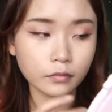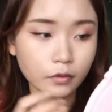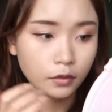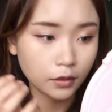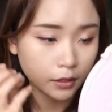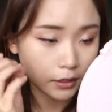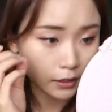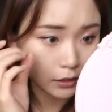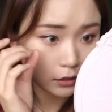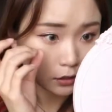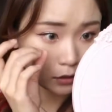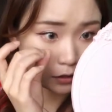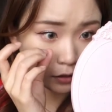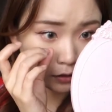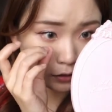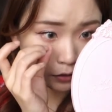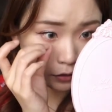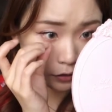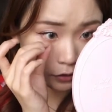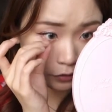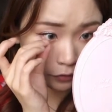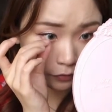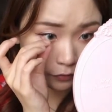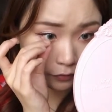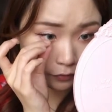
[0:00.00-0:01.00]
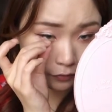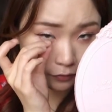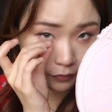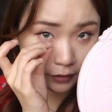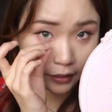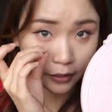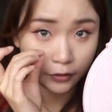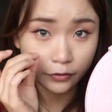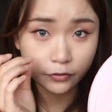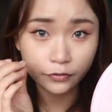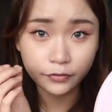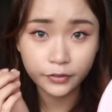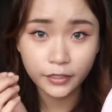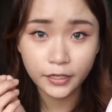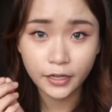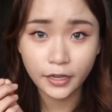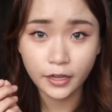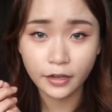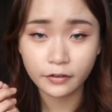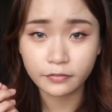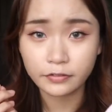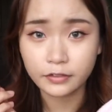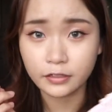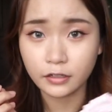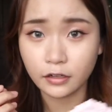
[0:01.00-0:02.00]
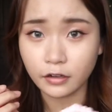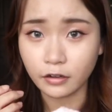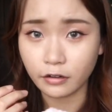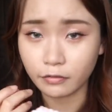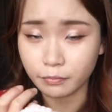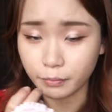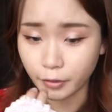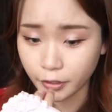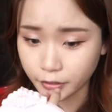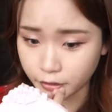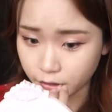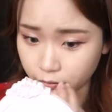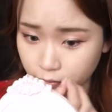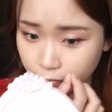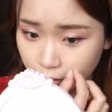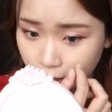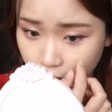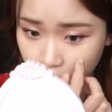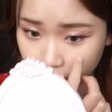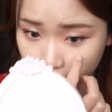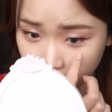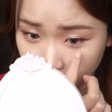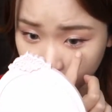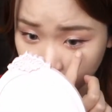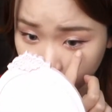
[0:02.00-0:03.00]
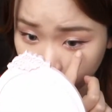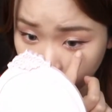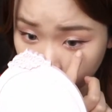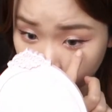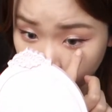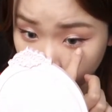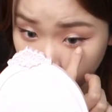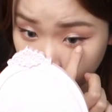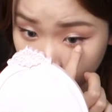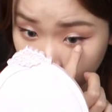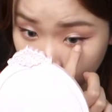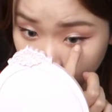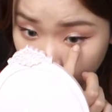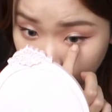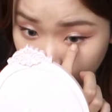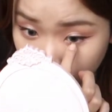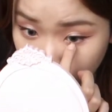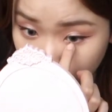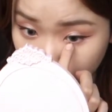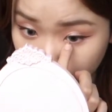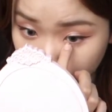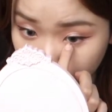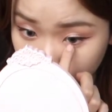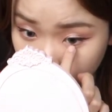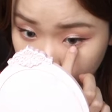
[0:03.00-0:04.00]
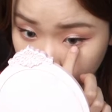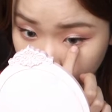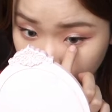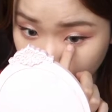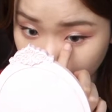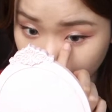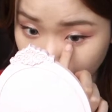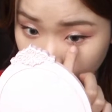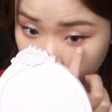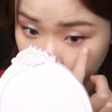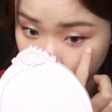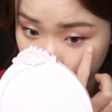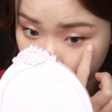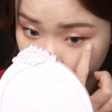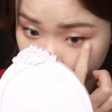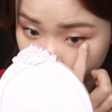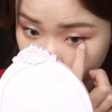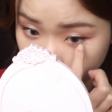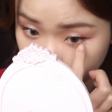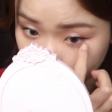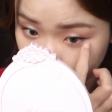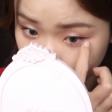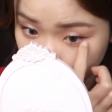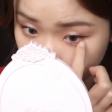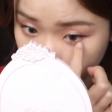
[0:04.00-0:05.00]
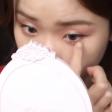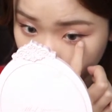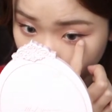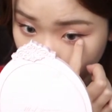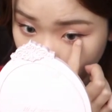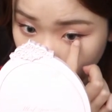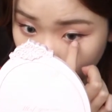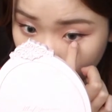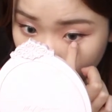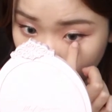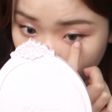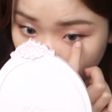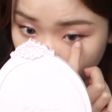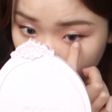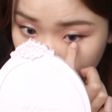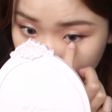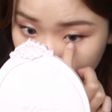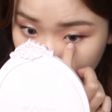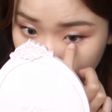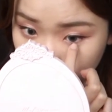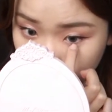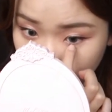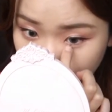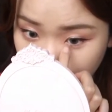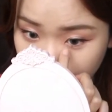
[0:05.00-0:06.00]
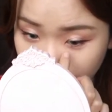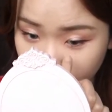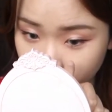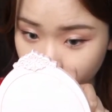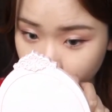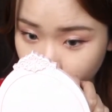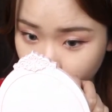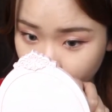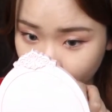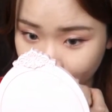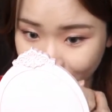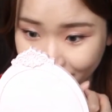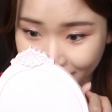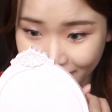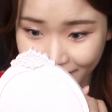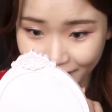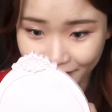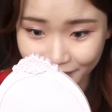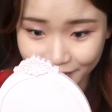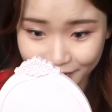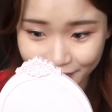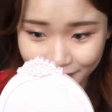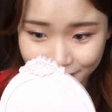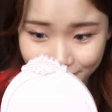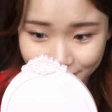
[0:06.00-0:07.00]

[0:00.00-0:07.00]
There's not a lot of, I don't really have a lot of bottom lashes for the mascara I want to catch, so I just make do with what I have.